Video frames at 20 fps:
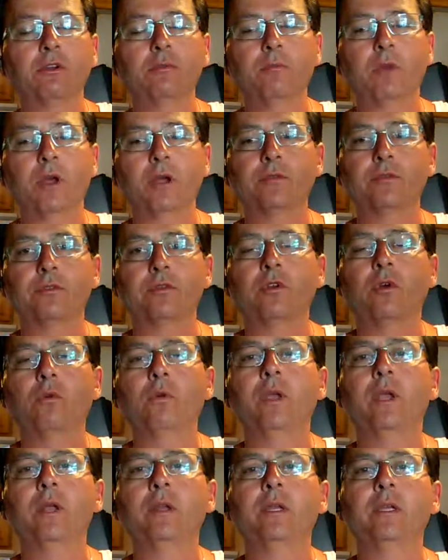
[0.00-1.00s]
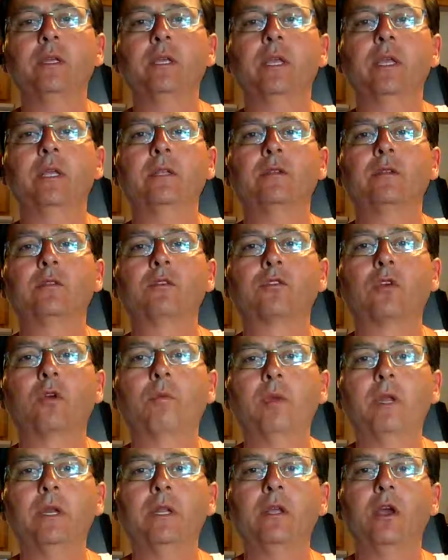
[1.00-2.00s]
month, go in and get so
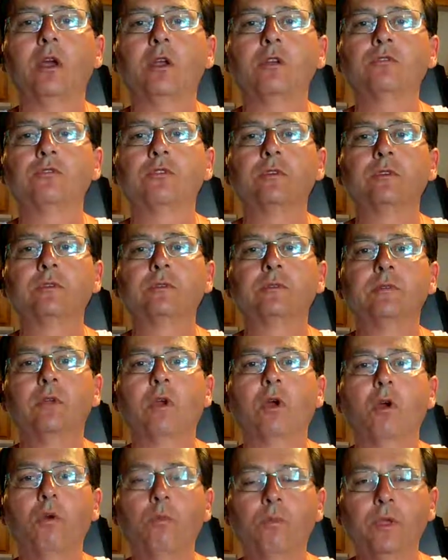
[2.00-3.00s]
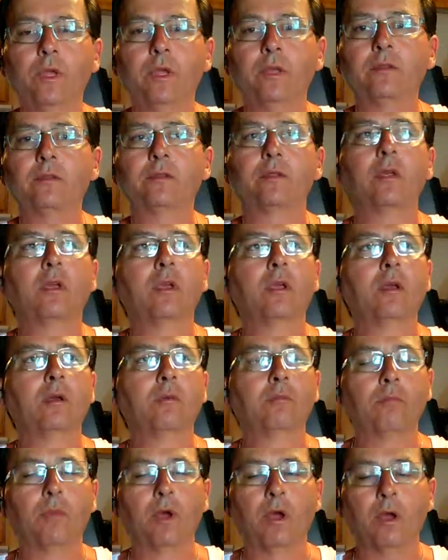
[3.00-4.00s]
many hundred opiates,
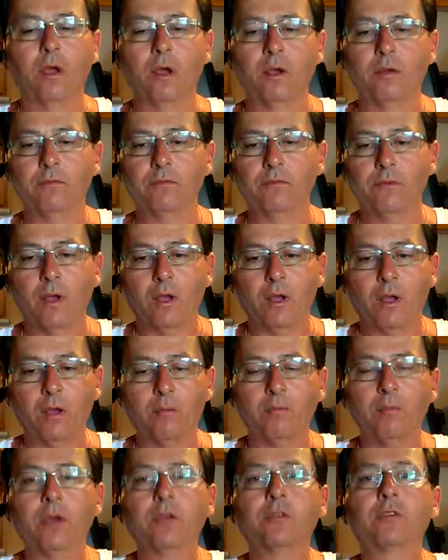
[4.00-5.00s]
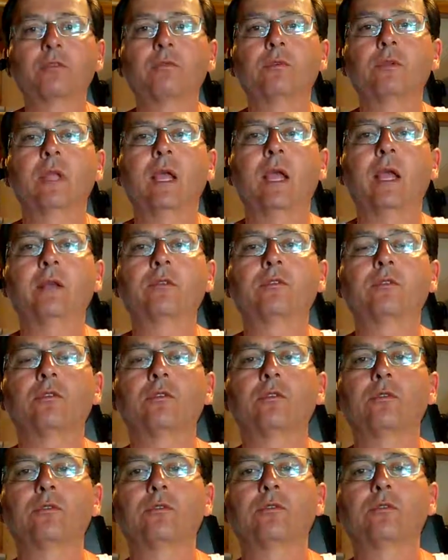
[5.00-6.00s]
muscle
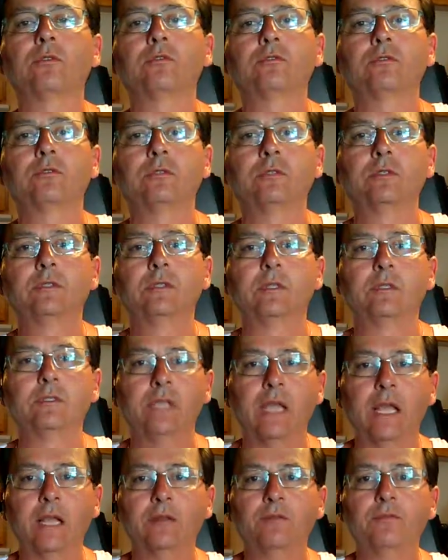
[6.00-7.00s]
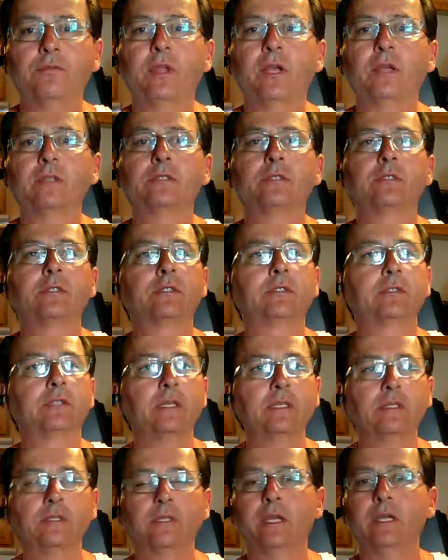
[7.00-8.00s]
relaxers, Xanaflexes,
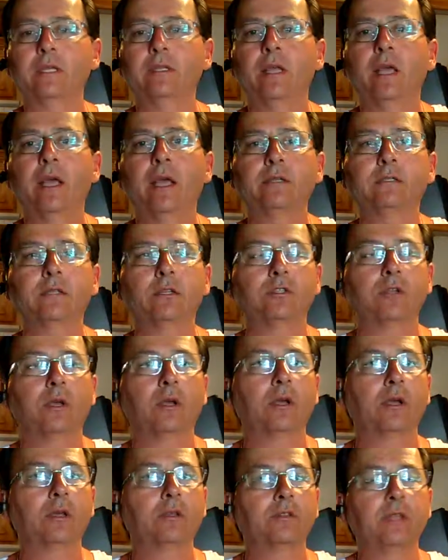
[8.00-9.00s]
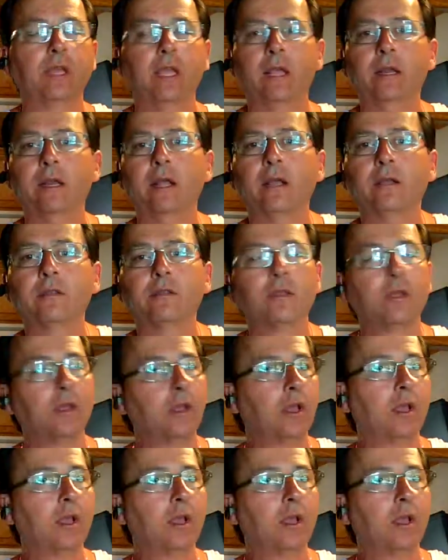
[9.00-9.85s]
things like that, Xanax,